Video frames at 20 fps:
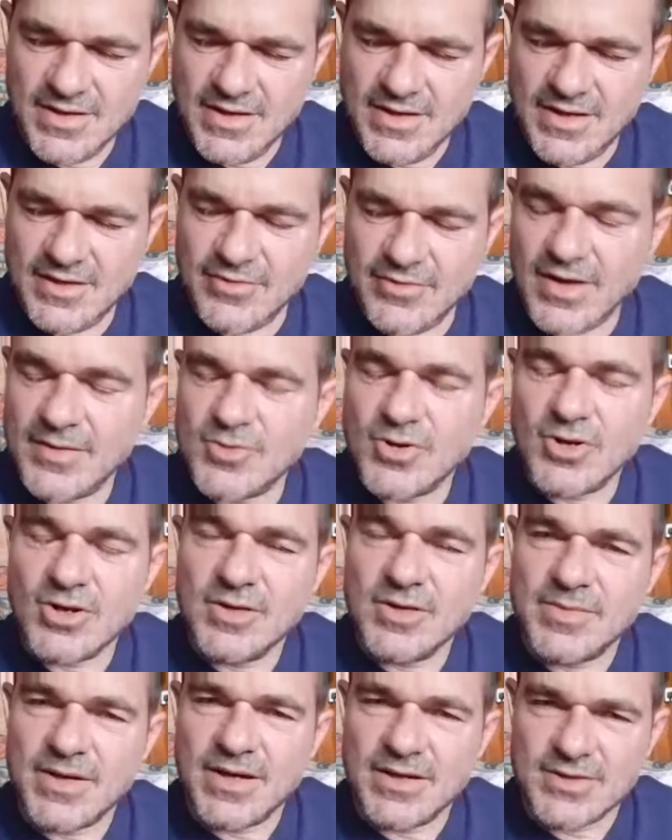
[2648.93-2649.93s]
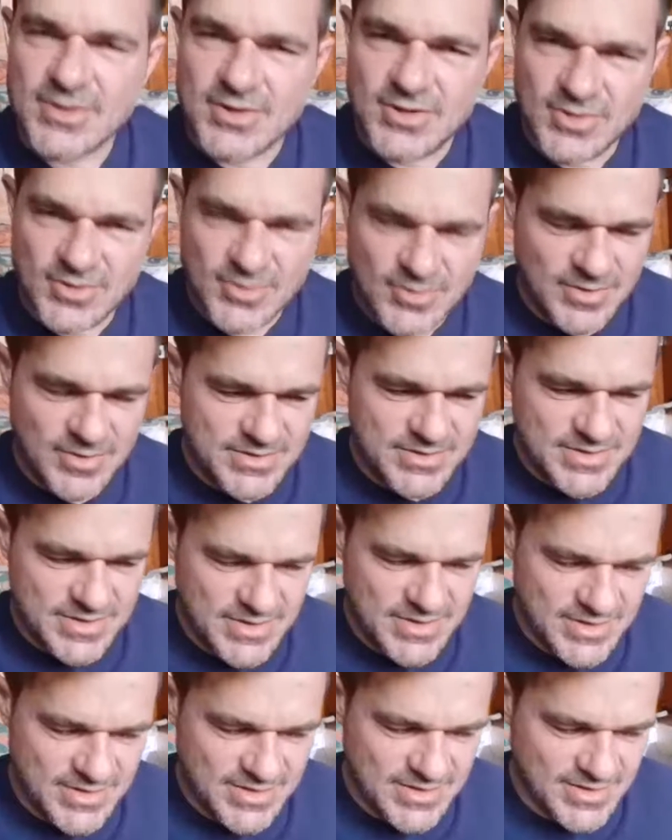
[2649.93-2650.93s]
if I'm wrong about Q one
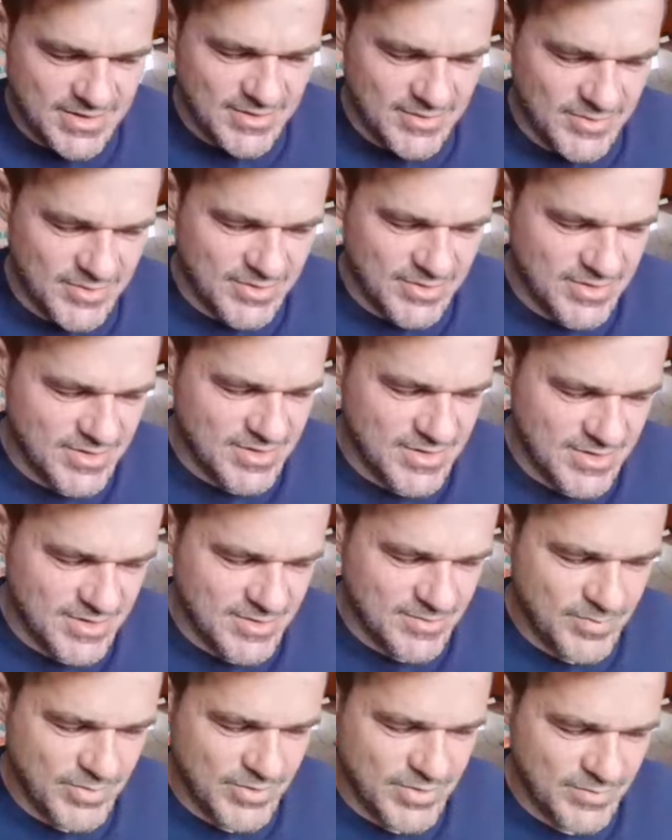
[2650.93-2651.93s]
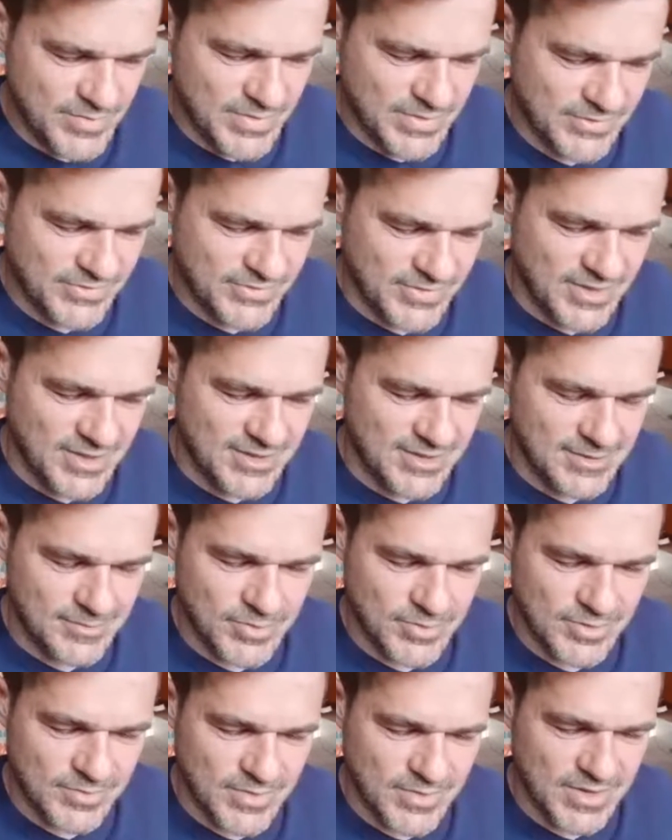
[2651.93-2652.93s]
day, I will put a big sign
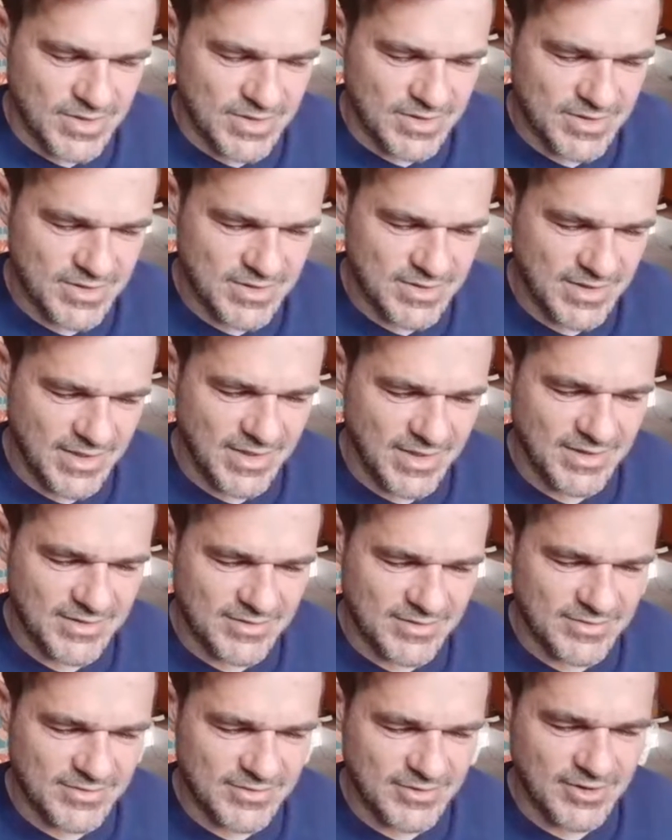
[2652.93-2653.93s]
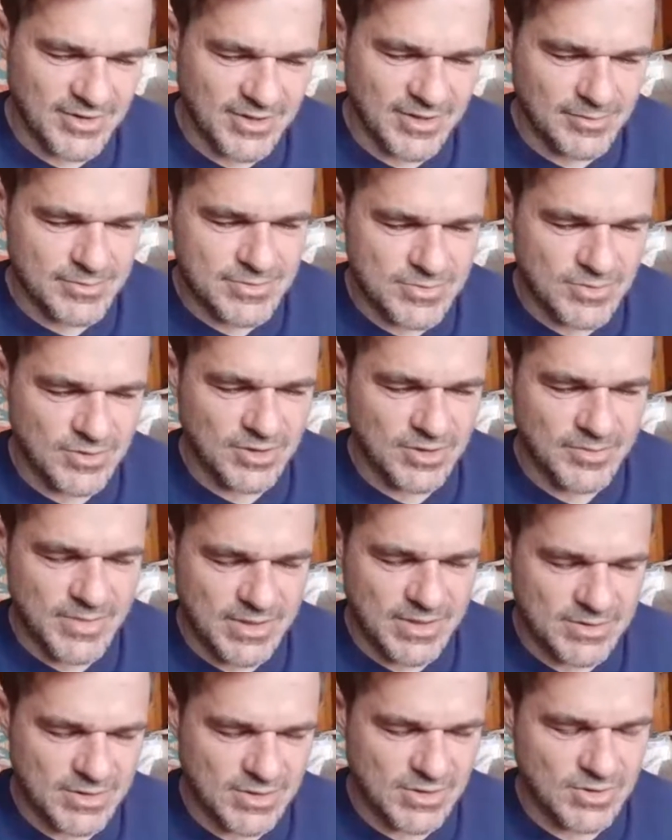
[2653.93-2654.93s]
up on my head and say I was wrong
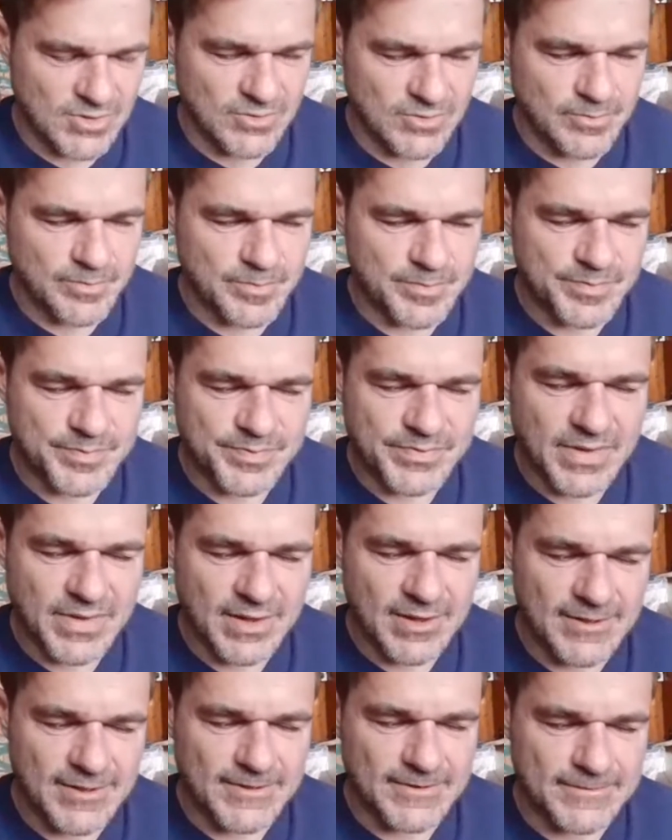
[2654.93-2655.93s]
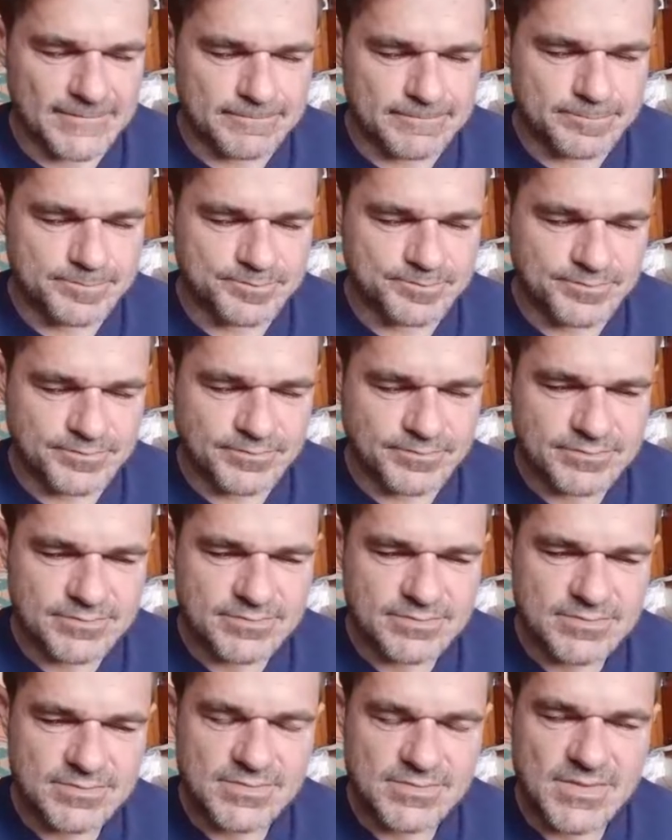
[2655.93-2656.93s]
about Q.
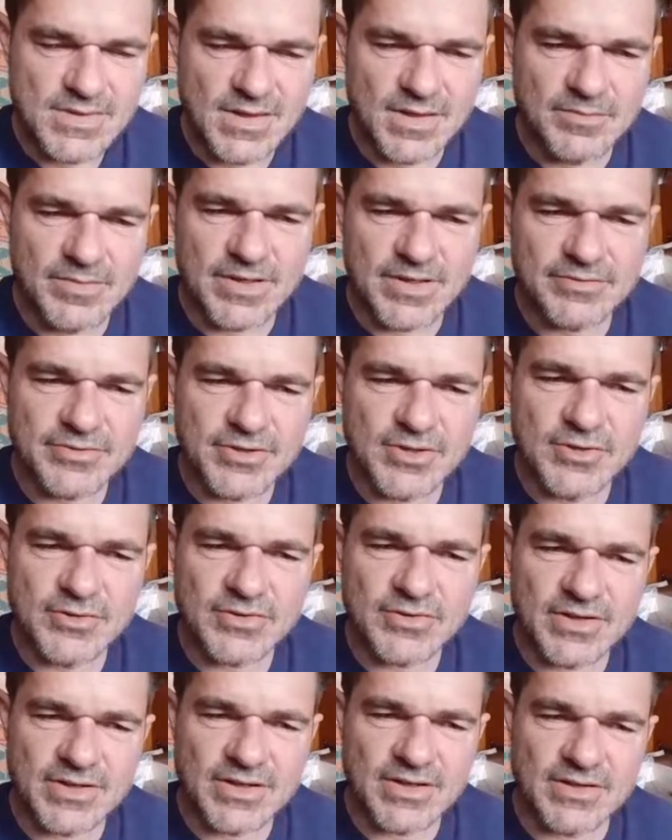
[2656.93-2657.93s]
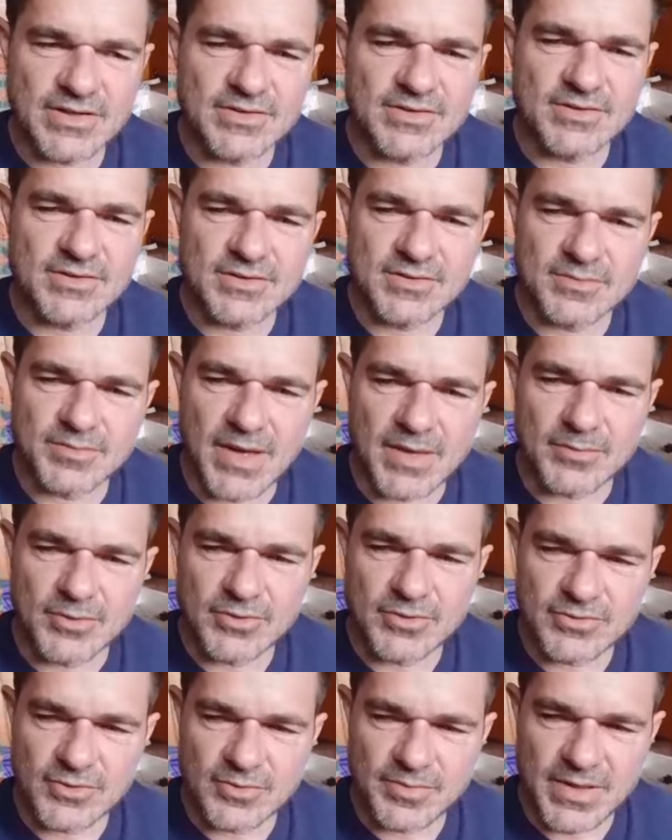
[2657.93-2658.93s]
But if Q is going to
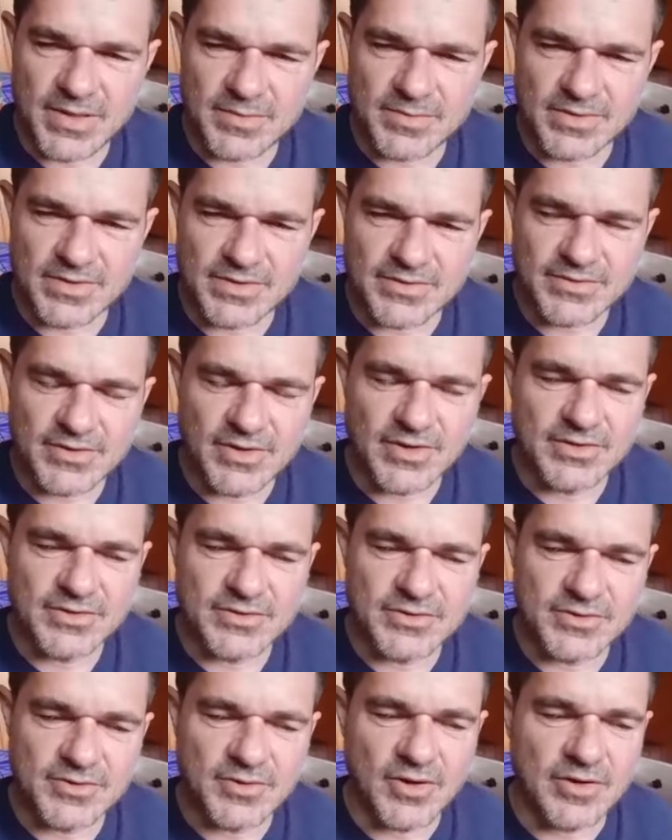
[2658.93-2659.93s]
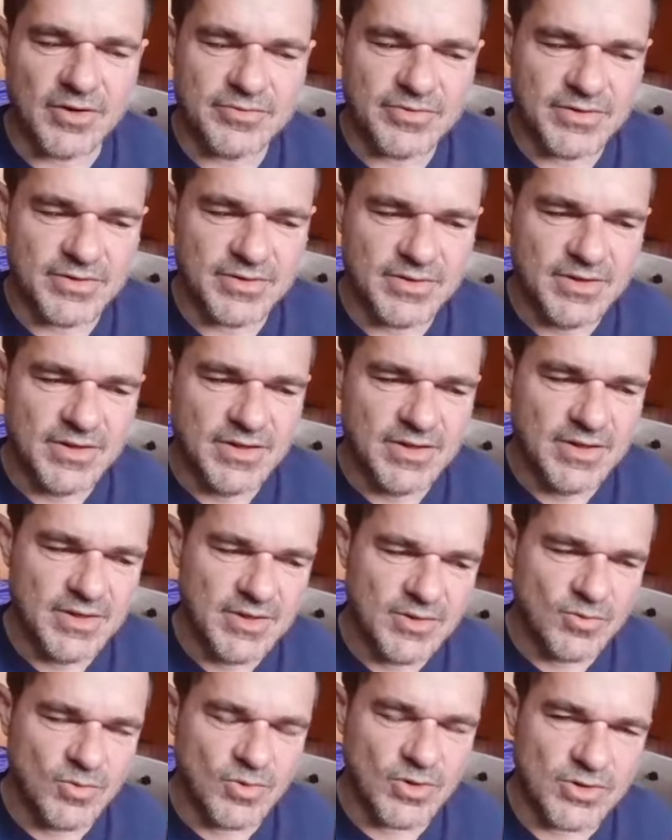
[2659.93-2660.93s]
bamboozle people, it's going to offer
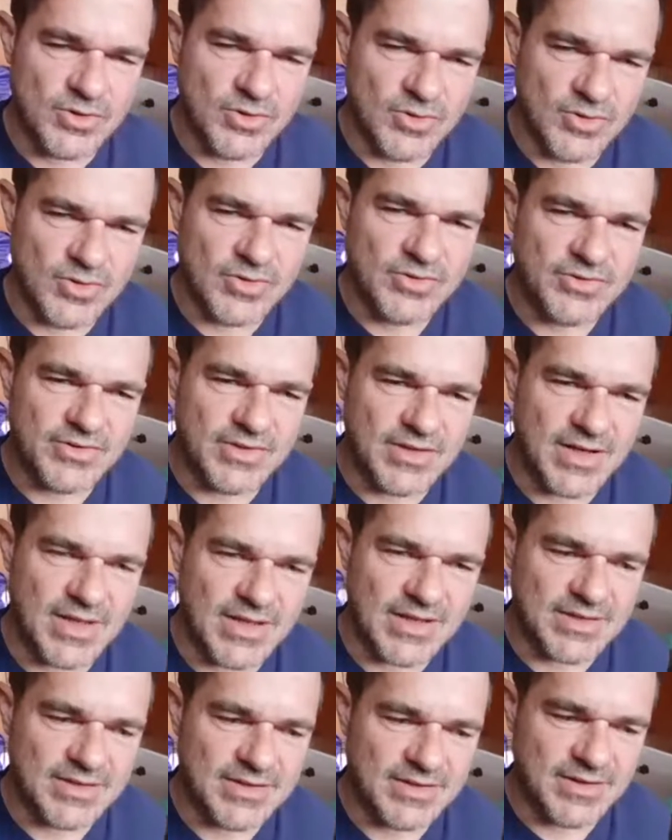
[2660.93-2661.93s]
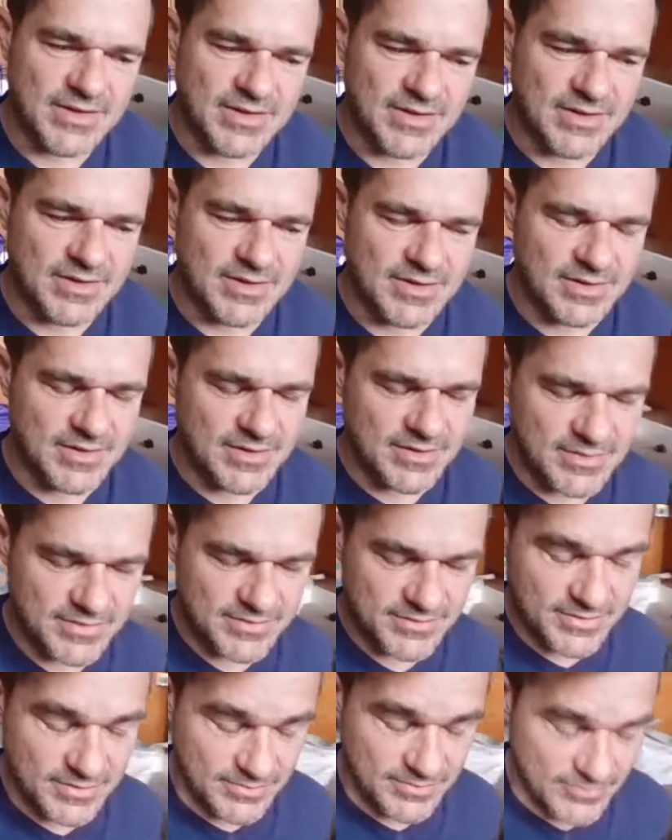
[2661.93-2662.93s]
what looks like
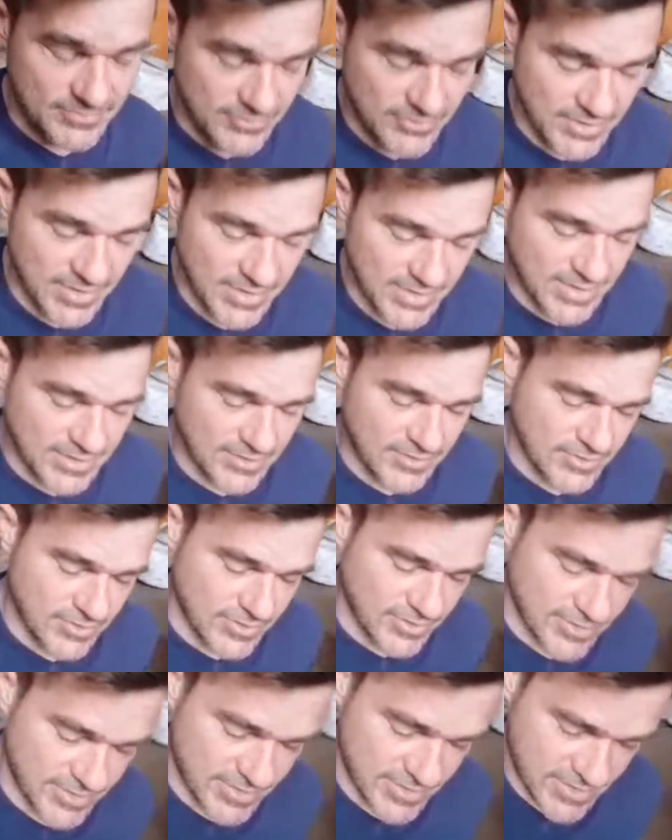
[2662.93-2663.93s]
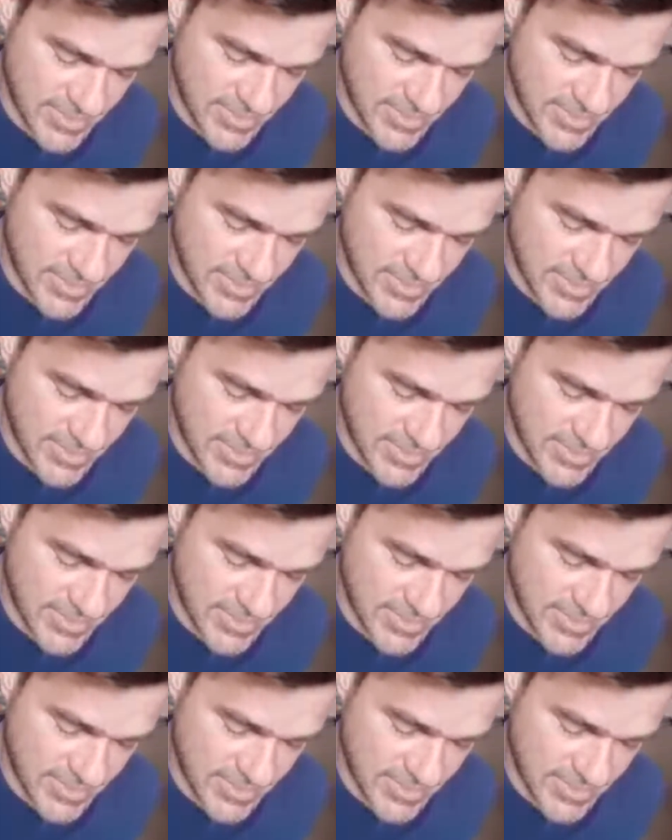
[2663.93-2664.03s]
some really good